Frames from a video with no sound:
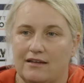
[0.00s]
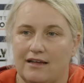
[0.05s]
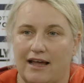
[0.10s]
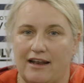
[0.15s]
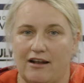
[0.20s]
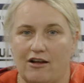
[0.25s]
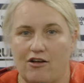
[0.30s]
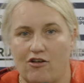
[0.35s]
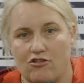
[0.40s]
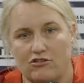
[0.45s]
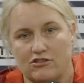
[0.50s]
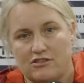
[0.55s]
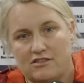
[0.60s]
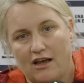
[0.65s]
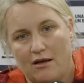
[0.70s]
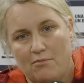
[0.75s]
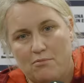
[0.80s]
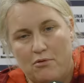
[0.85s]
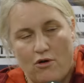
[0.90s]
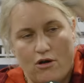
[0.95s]
And across
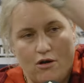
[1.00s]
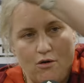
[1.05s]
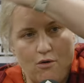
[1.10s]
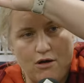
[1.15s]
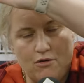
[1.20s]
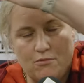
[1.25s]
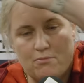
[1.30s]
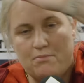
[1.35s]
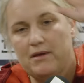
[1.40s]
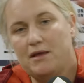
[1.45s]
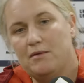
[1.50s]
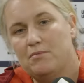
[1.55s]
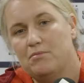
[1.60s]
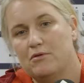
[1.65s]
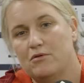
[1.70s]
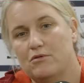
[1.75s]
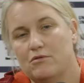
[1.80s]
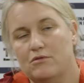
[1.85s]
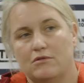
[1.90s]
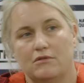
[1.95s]
it, I put a quote:
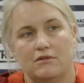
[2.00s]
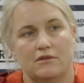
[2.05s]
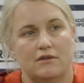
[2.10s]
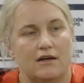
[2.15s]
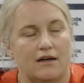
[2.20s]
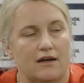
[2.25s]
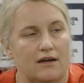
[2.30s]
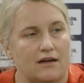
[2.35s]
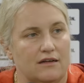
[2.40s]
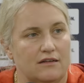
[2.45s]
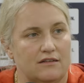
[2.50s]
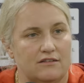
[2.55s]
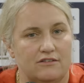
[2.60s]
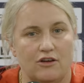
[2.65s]
"People uh,